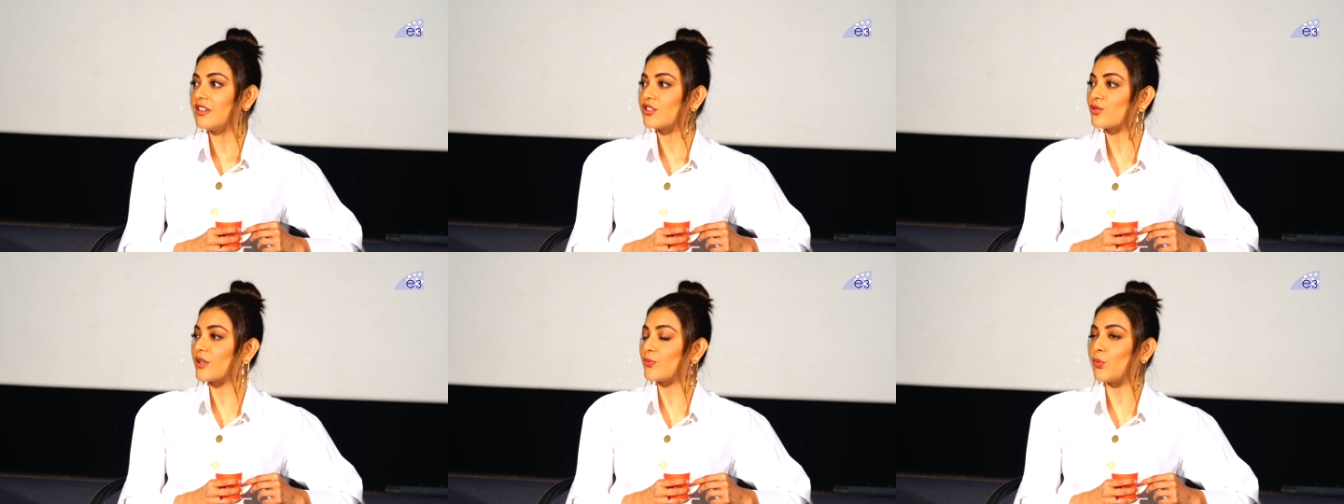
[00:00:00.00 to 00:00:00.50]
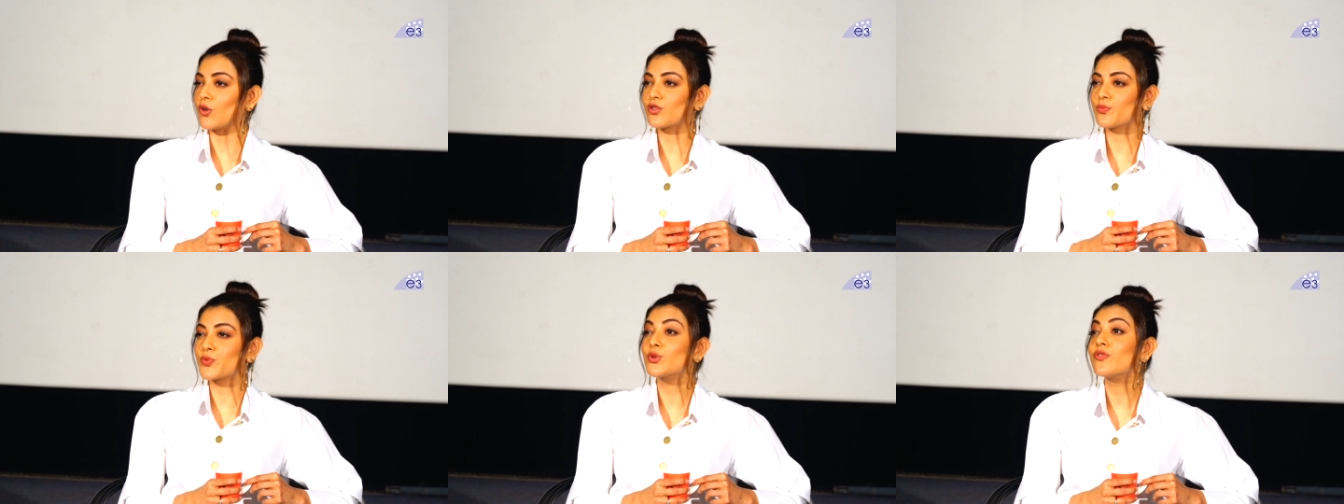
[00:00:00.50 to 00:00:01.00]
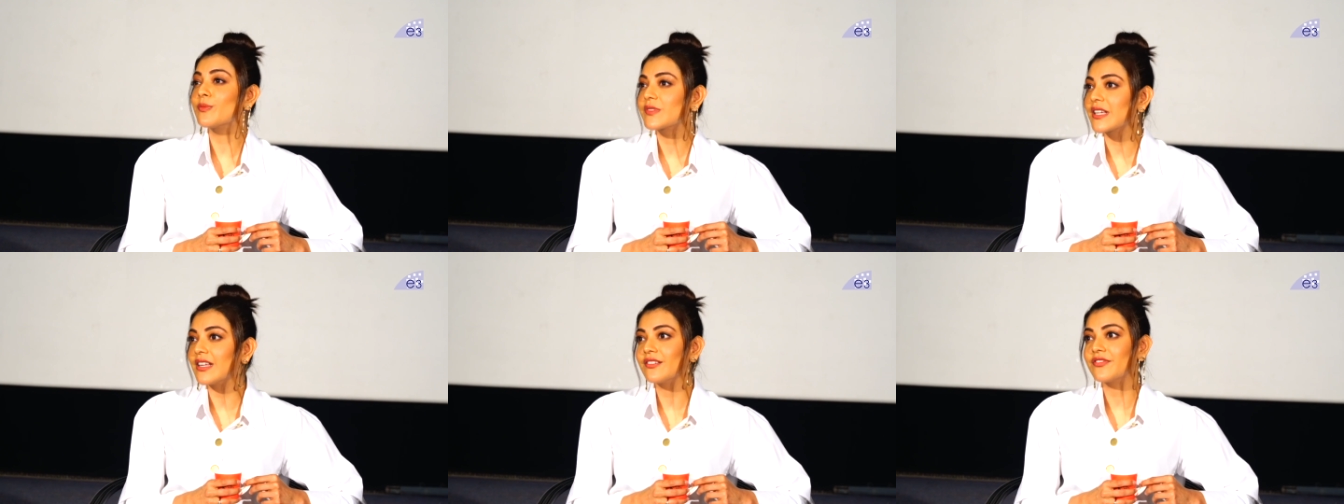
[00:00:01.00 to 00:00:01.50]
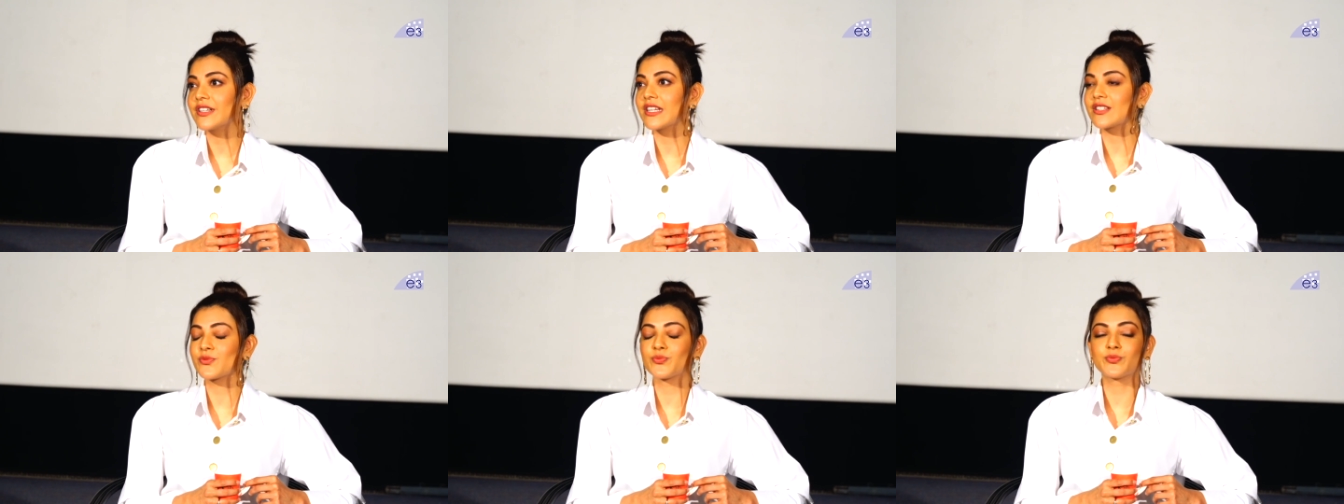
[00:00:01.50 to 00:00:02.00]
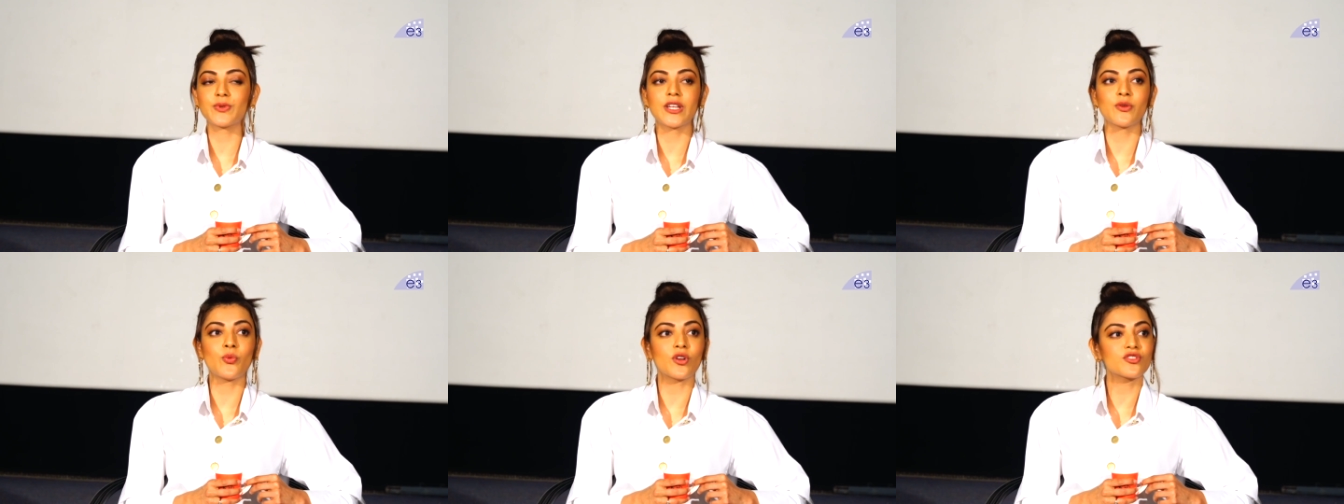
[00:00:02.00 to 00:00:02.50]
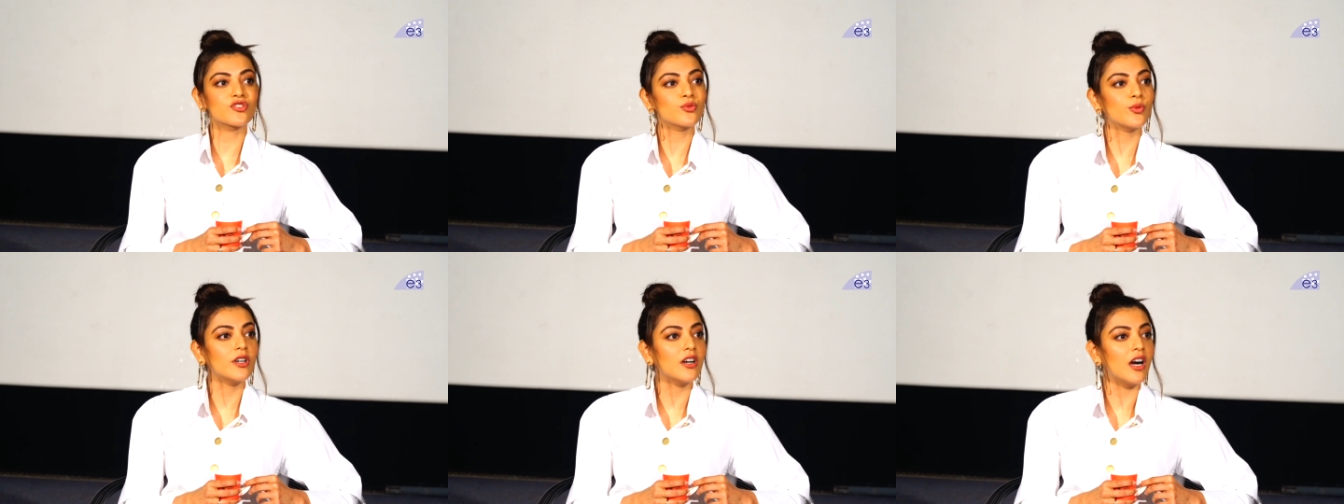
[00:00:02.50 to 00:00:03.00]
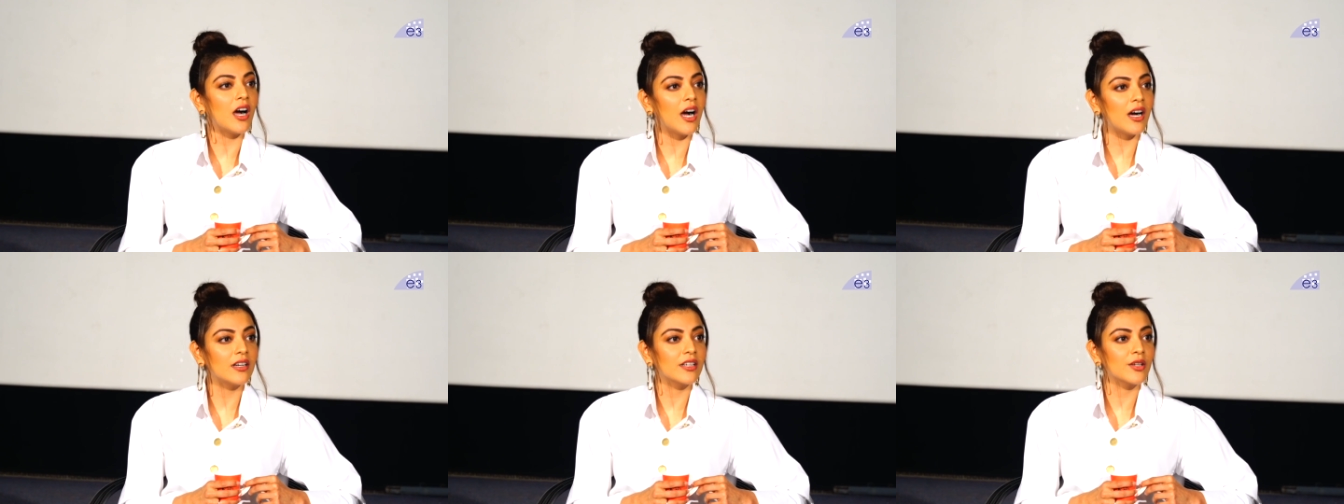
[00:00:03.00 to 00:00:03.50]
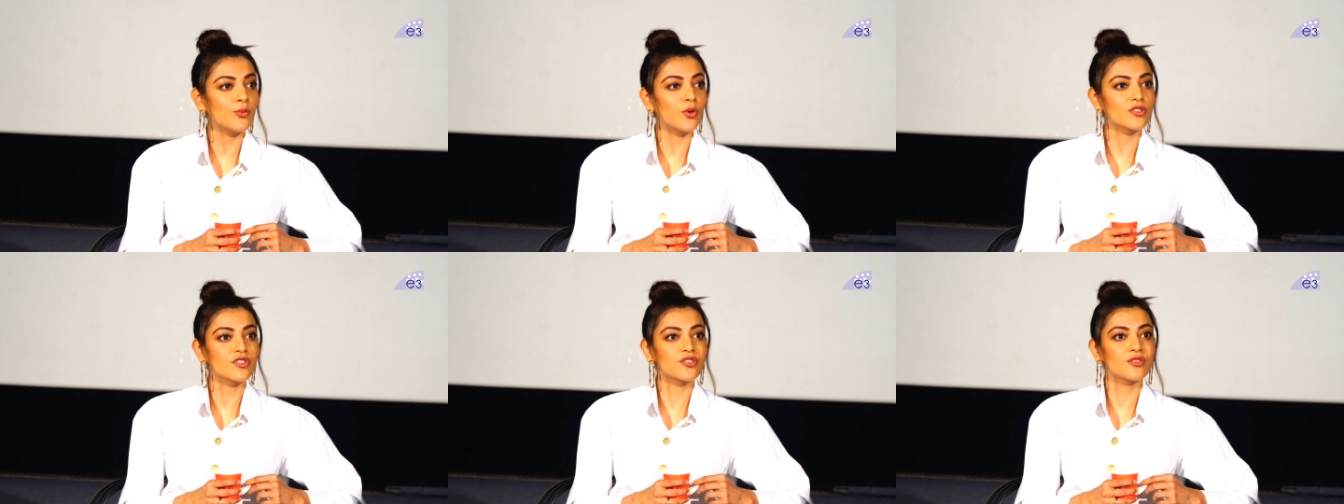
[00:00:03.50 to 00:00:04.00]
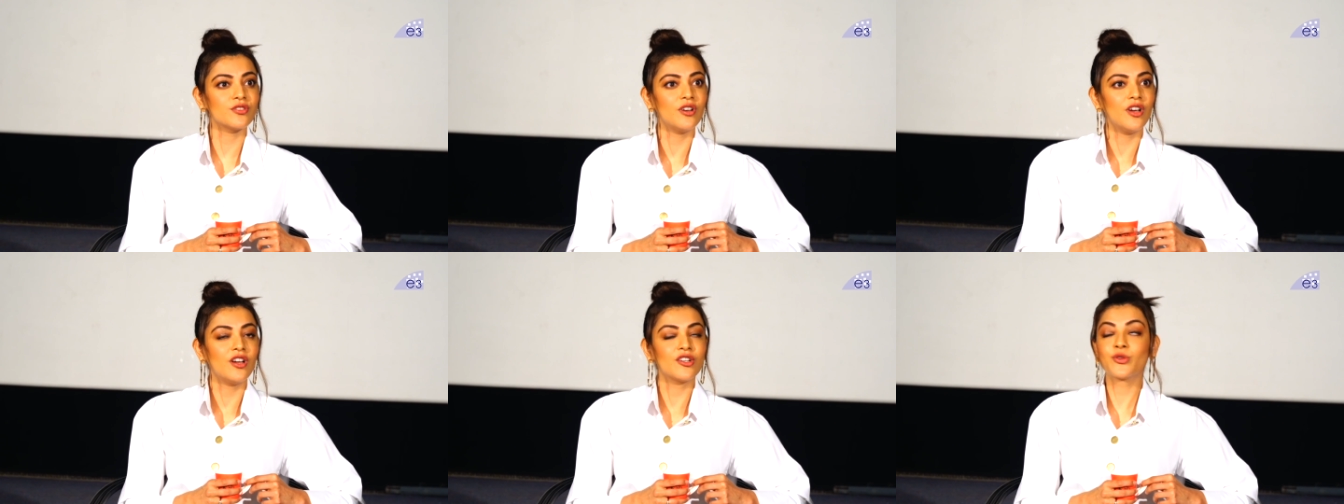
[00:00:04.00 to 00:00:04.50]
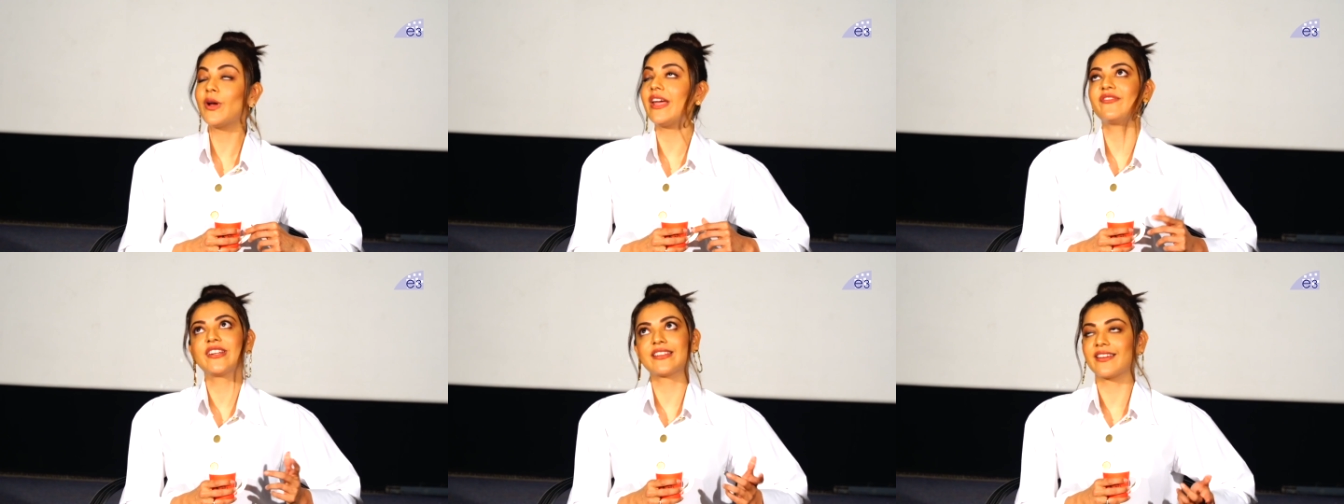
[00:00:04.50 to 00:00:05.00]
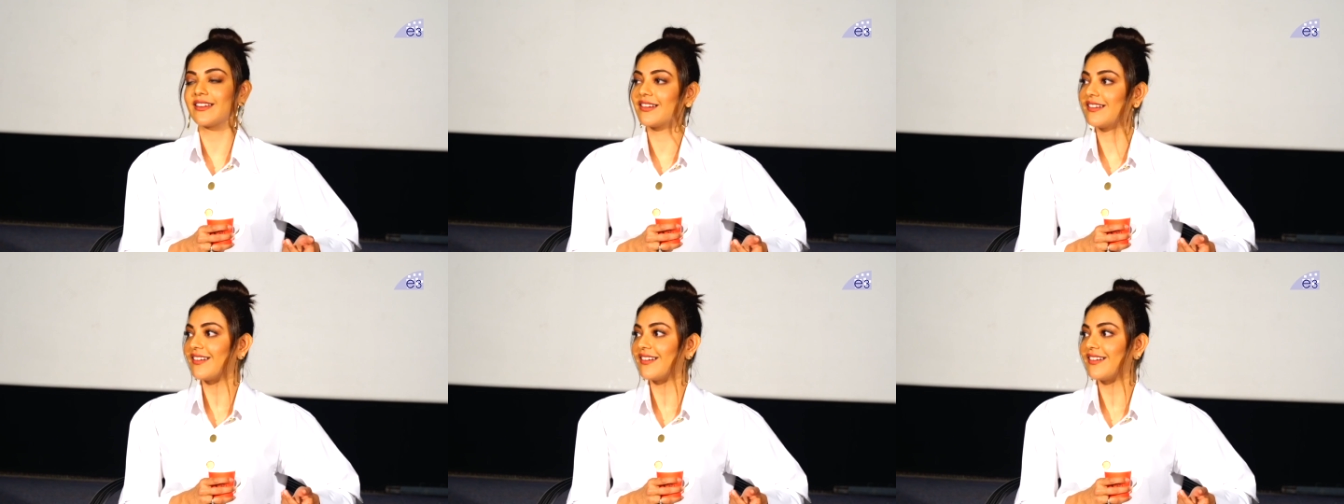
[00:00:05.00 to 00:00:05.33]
to want to prove himself, and he's he wants to work hard, he wants to do everything.